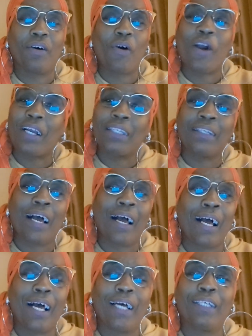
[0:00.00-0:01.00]

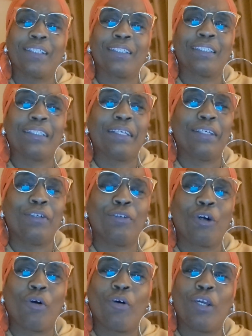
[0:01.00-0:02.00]
organized.
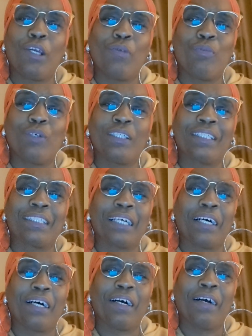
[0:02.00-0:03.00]
It was
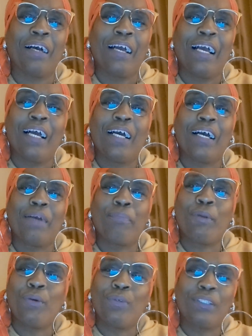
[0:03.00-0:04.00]

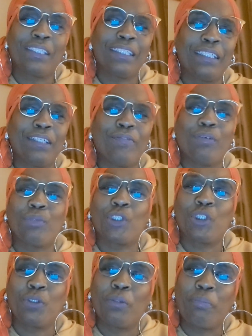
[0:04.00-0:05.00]
punitive. It was
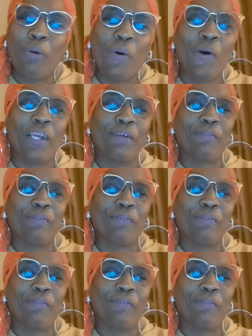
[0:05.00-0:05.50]
to the point,